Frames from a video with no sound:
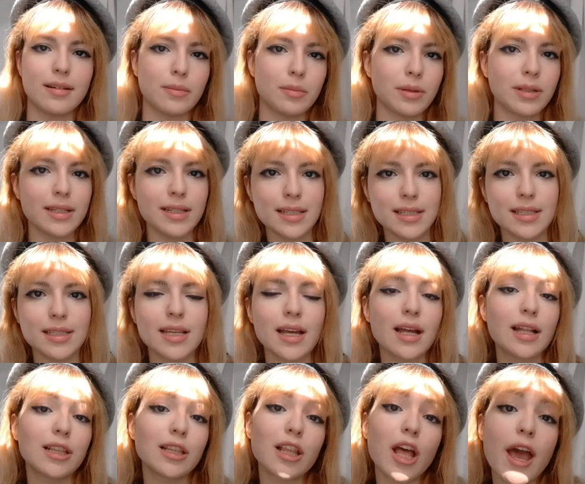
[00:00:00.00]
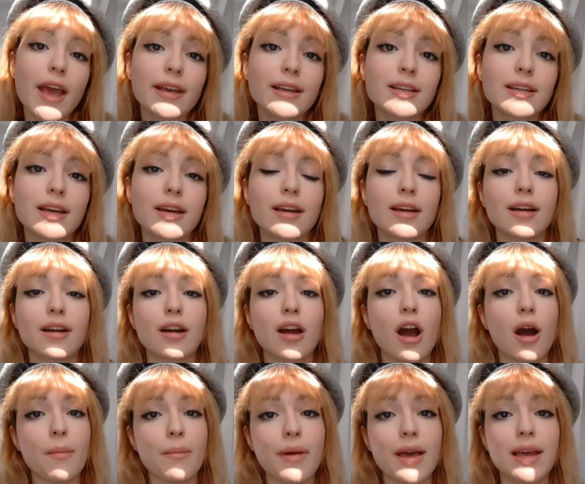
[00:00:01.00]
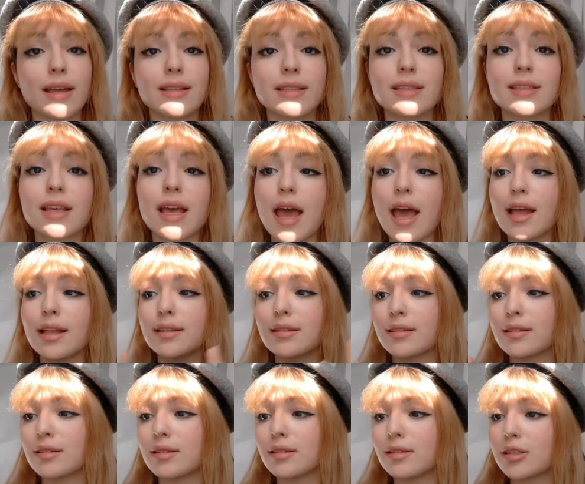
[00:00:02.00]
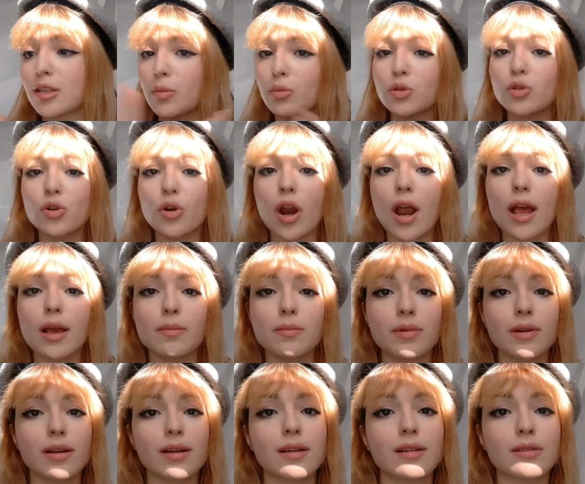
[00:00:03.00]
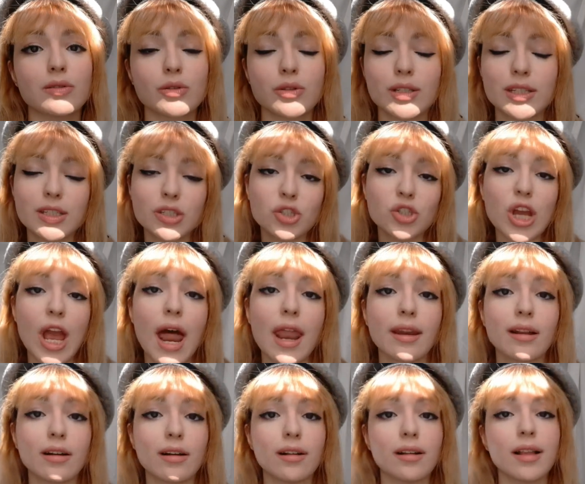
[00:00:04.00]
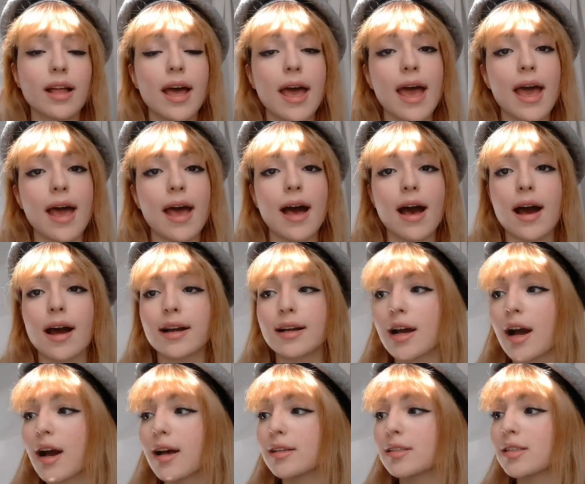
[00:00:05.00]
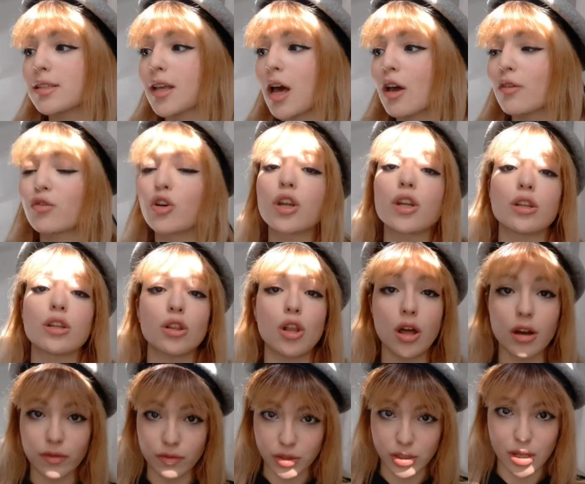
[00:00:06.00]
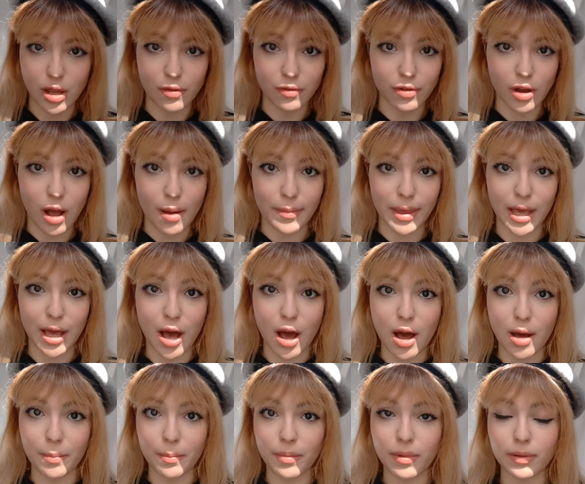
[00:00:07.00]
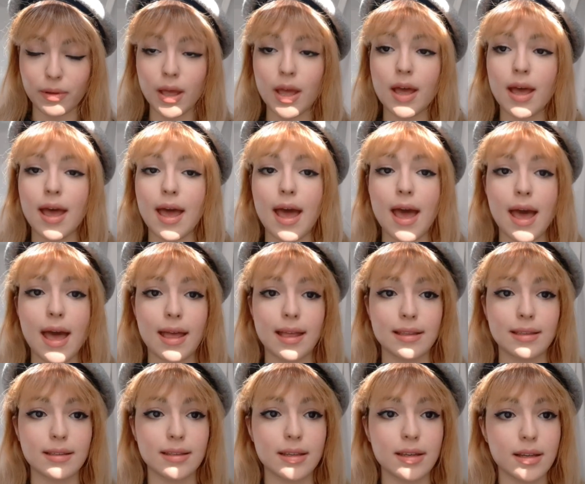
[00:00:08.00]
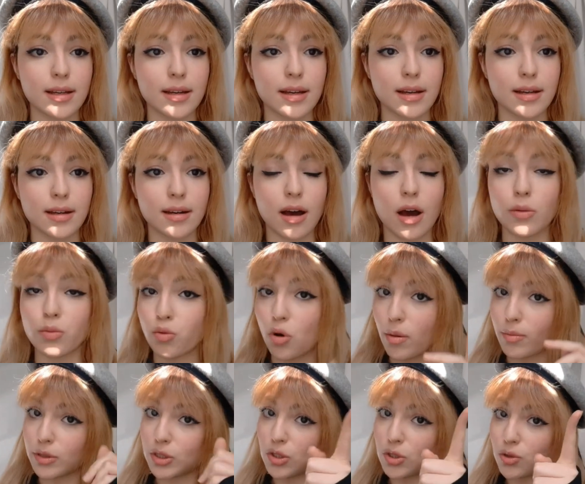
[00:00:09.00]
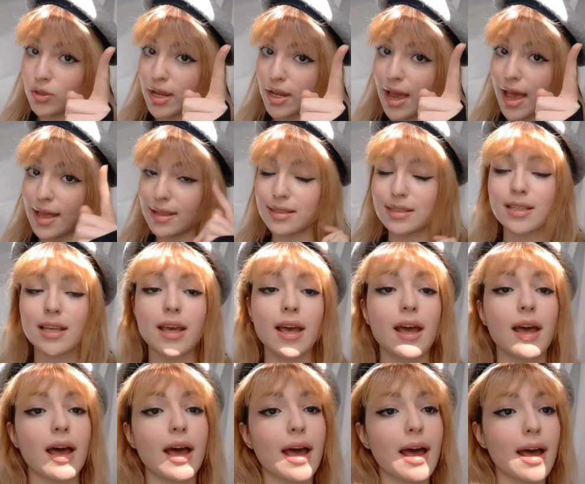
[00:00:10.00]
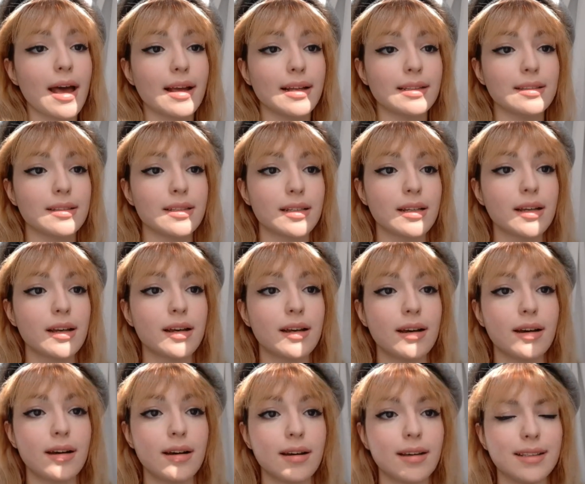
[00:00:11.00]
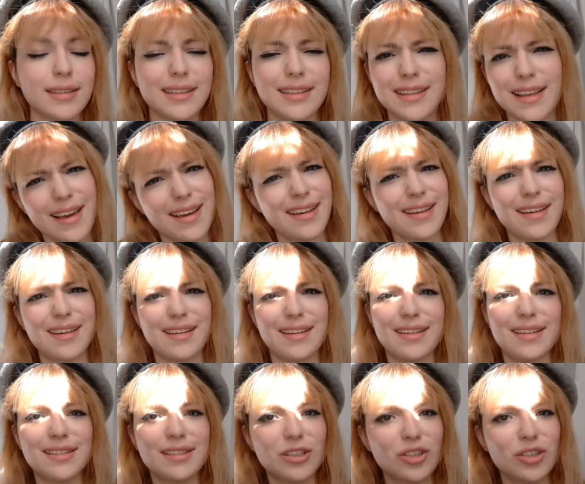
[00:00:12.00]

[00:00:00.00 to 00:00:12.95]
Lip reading: please like, comment, and subscribe to this channel, because I've got a lot of stuff coming up, and I promise you that. And yeah,